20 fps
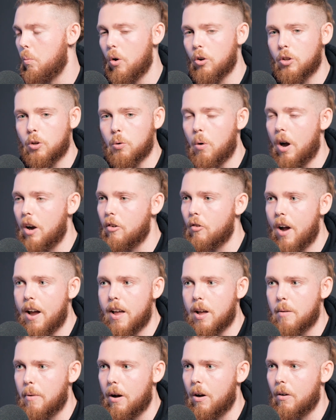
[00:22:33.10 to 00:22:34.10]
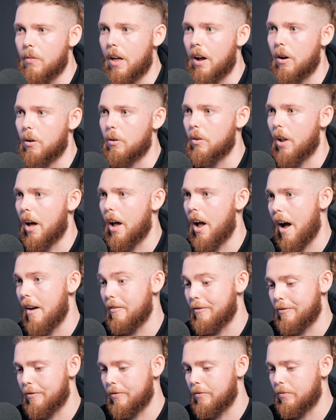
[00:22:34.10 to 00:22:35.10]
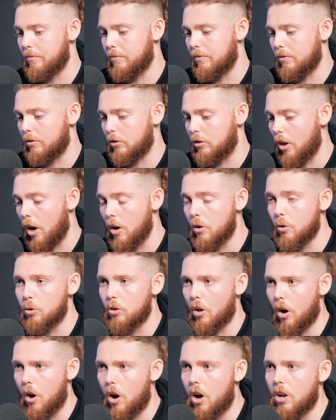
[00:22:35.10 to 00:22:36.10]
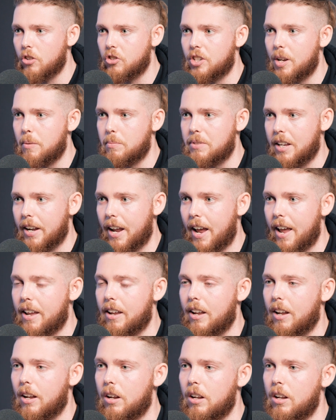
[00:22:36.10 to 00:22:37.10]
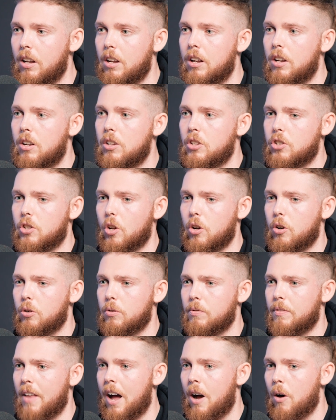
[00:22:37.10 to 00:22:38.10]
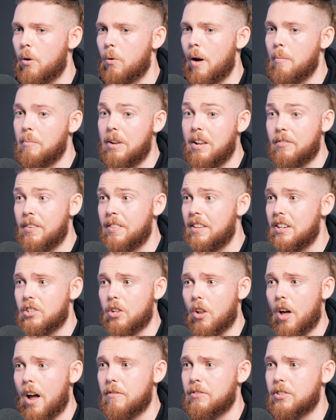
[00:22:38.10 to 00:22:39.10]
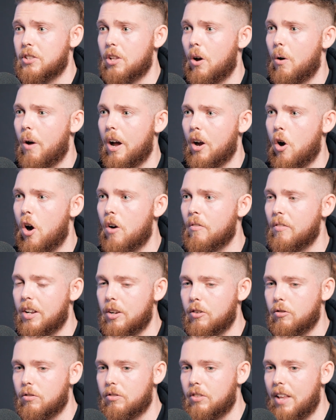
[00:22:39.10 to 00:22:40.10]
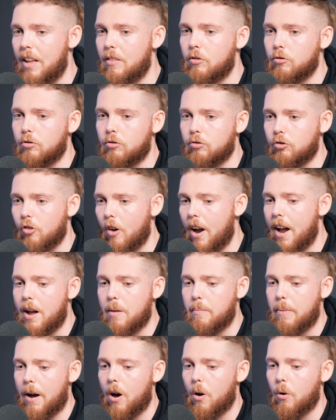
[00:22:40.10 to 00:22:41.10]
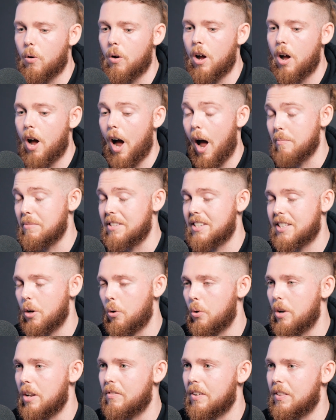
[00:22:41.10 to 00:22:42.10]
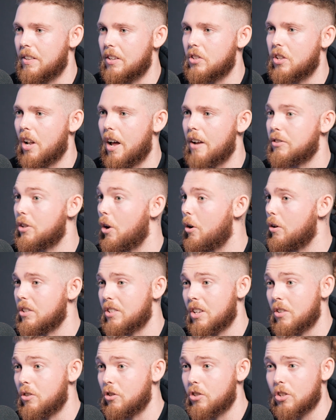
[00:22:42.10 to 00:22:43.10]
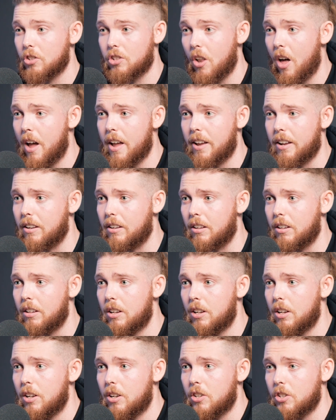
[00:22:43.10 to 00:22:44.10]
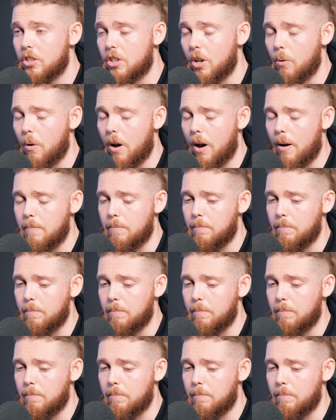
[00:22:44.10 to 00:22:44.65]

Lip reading: What do I write about now? Like I've done all the hardship to get here. So now I'm living this lifestyle. I can't really then write about I'm still living this lifestyle, because then you're just lying. So